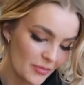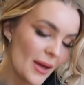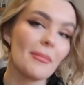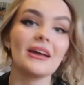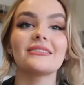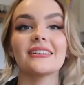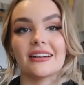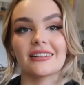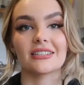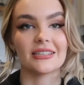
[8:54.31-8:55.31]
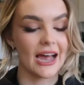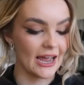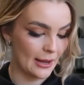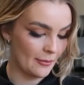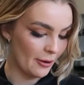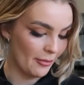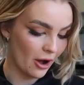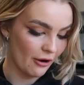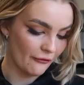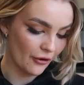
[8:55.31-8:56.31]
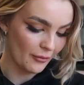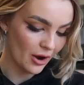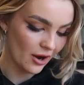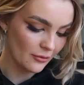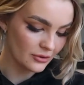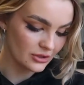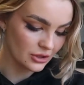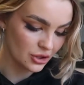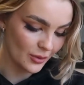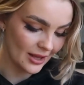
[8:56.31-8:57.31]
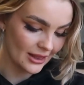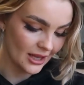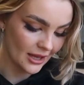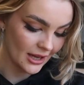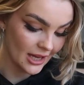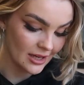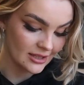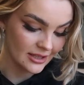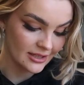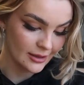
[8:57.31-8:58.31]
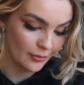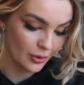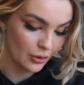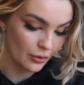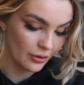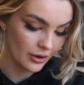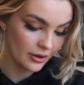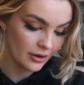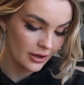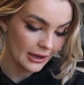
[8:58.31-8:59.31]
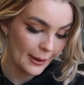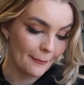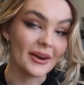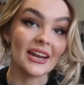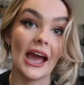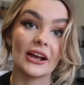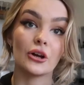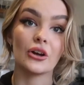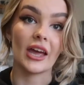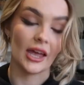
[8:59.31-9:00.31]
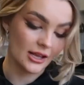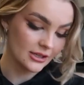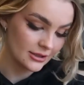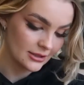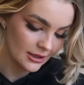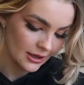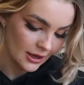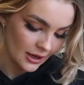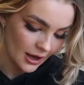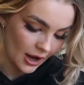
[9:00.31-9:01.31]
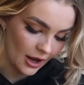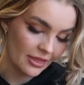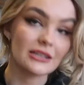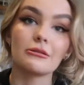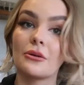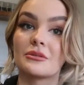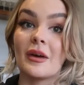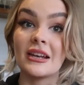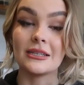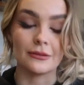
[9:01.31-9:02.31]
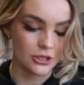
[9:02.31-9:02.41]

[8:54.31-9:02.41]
They're basically the same, apart from I was doing the easy simple mini egg cookies. That's what I was meant to be